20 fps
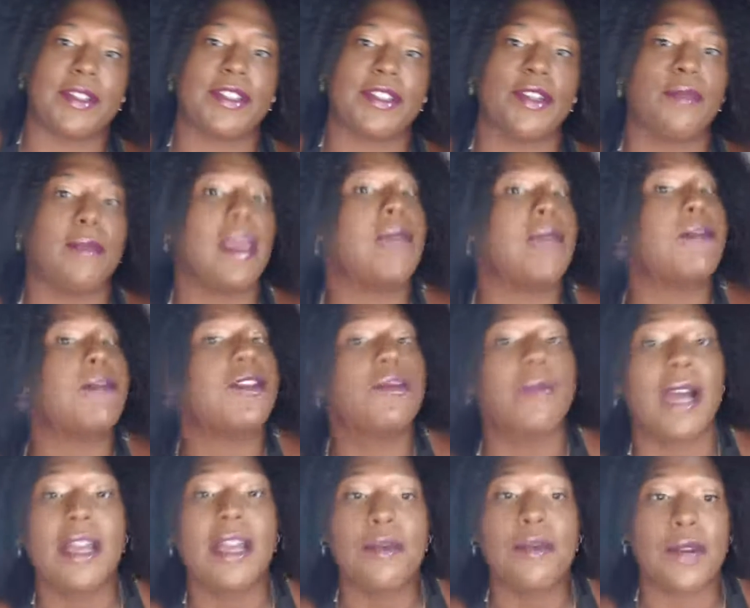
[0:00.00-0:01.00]
So maybe you
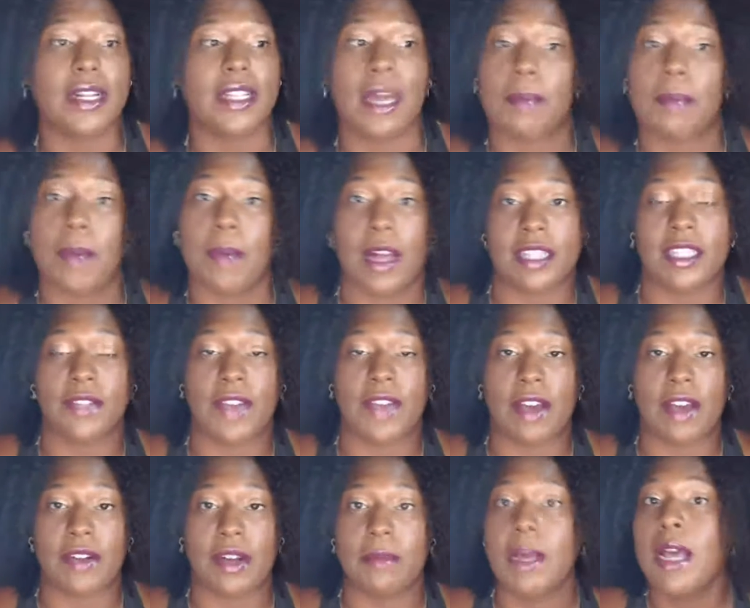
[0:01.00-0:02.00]
might want a positive
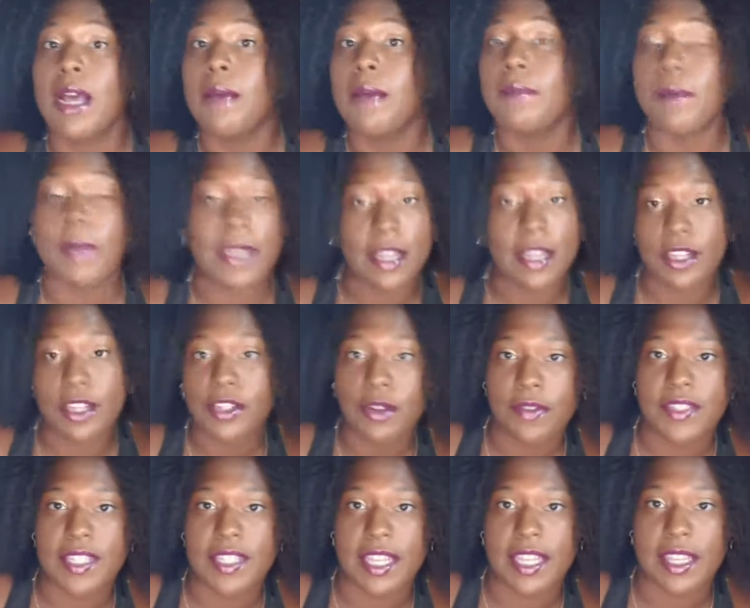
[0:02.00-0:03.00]
outcome, but because you
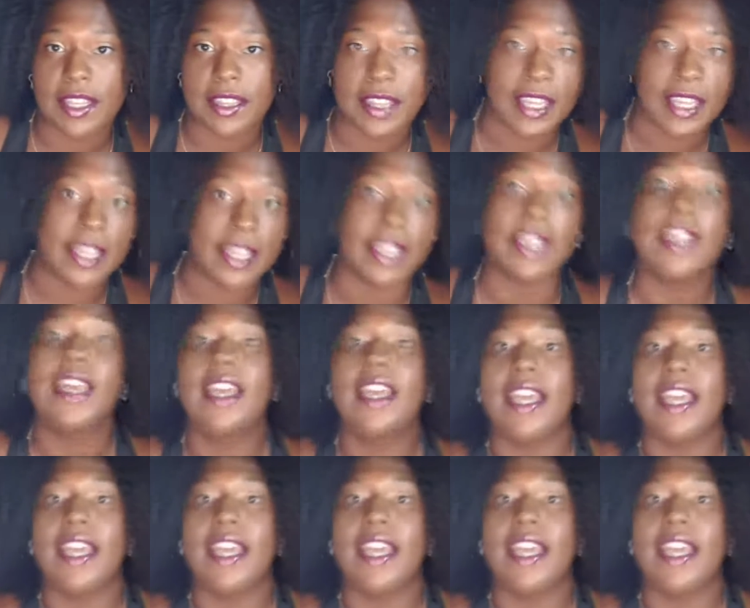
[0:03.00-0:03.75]
have stinking thinking,